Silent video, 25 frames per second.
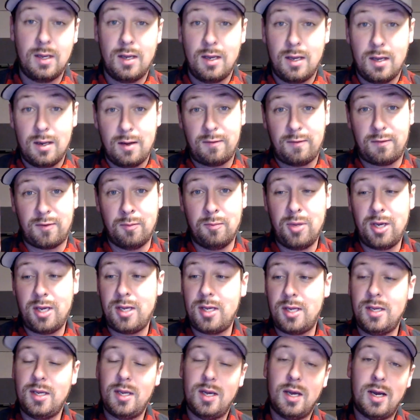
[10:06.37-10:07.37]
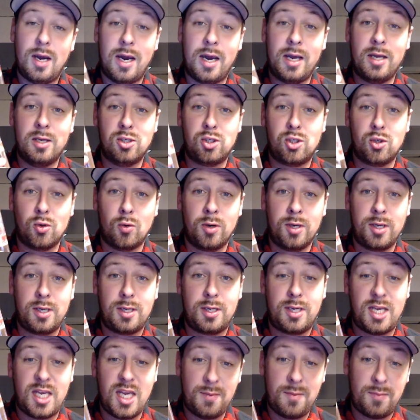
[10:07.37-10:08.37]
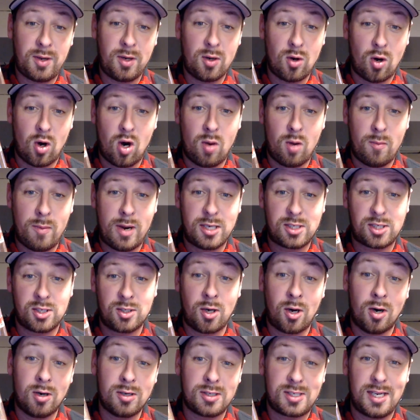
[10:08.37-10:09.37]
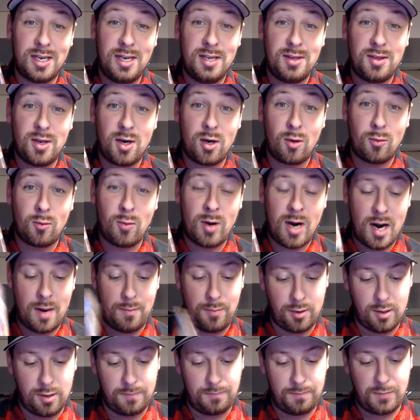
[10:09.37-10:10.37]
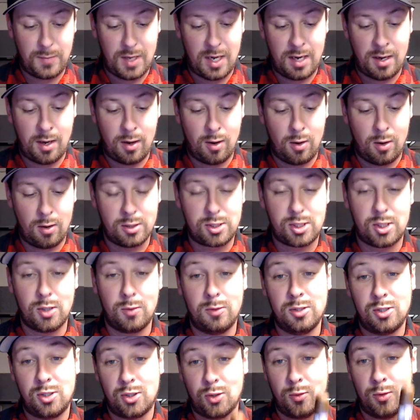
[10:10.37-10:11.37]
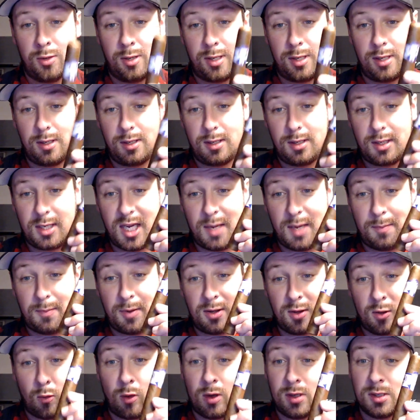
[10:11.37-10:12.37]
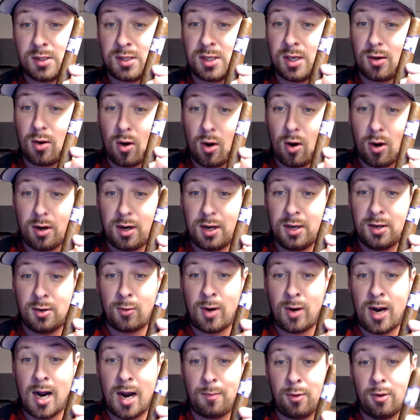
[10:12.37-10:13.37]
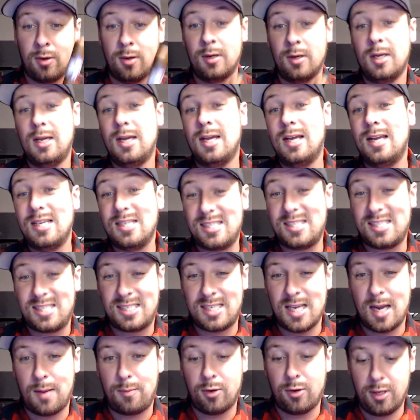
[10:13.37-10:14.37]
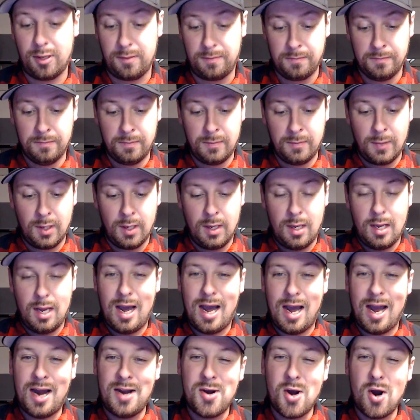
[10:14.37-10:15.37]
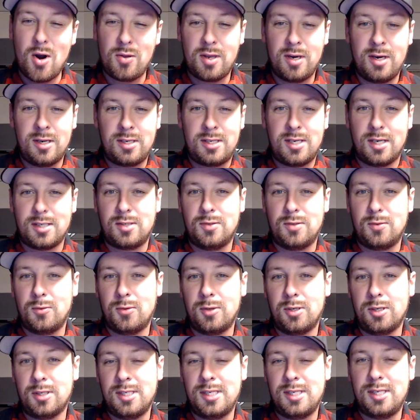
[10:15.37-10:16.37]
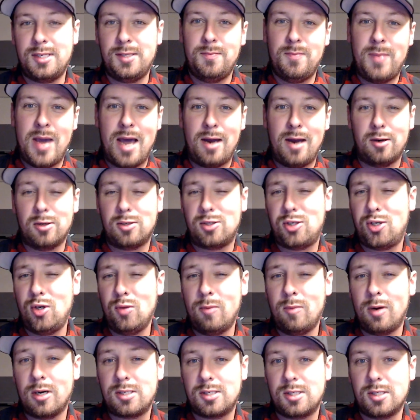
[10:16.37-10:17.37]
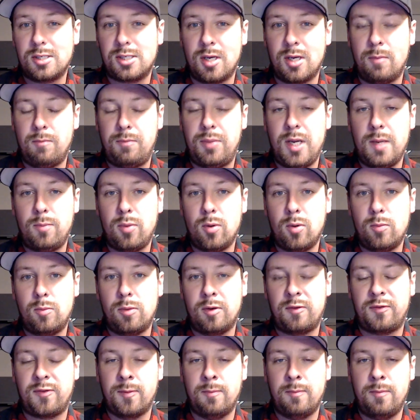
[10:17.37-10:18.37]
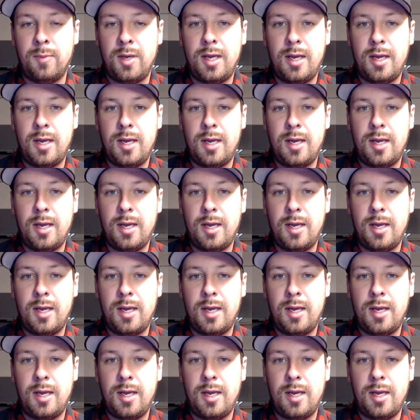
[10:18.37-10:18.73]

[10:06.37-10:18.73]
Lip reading: for me, I enjoy keeping all my cigars in their wrapper, and I also enjoy keeping the ones that aren't in a wrapper separate. I know that it doesn't really matter too much to some people, but for me, I